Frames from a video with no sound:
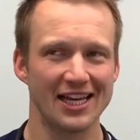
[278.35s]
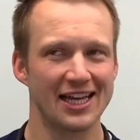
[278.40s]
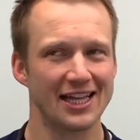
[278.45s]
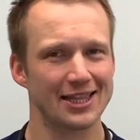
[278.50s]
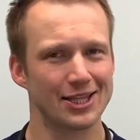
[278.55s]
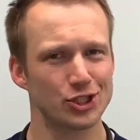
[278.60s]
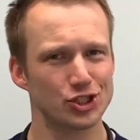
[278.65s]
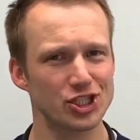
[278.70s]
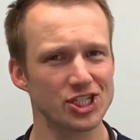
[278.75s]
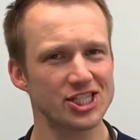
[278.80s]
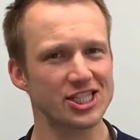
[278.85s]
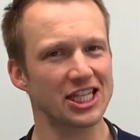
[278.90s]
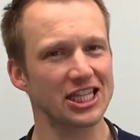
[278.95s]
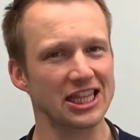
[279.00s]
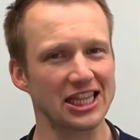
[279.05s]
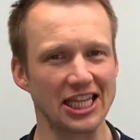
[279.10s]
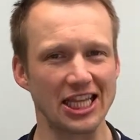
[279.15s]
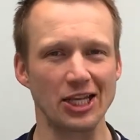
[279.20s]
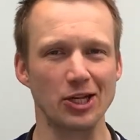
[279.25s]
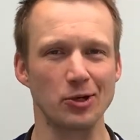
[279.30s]
they're just a
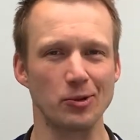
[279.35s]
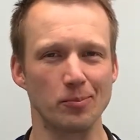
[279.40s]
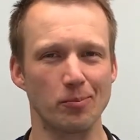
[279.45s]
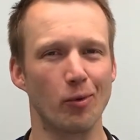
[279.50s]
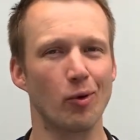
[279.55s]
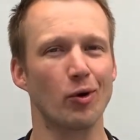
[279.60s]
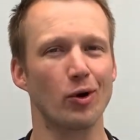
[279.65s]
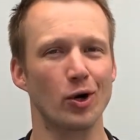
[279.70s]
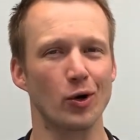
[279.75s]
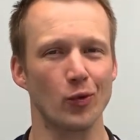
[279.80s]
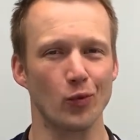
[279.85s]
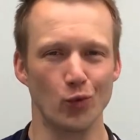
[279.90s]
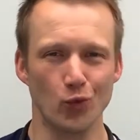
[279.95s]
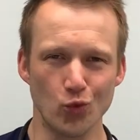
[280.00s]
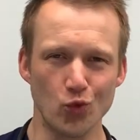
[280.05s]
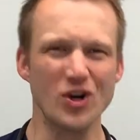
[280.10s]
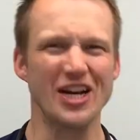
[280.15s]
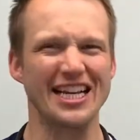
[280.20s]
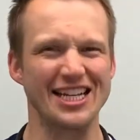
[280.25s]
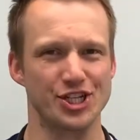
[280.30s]
little more
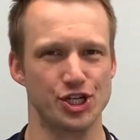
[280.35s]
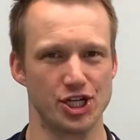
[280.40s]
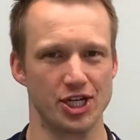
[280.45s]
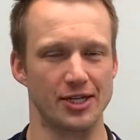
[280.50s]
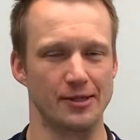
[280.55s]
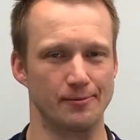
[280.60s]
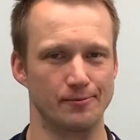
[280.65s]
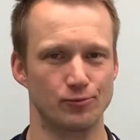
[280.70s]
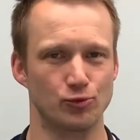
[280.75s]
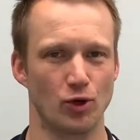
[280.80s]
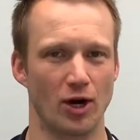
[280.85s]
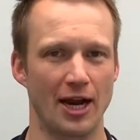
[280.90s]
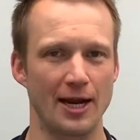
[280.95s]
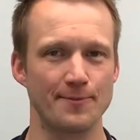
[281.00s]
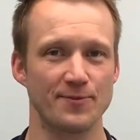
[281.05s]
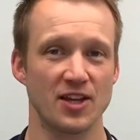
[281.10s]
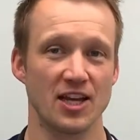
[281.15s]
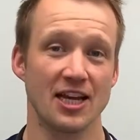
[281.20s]
rigid, right?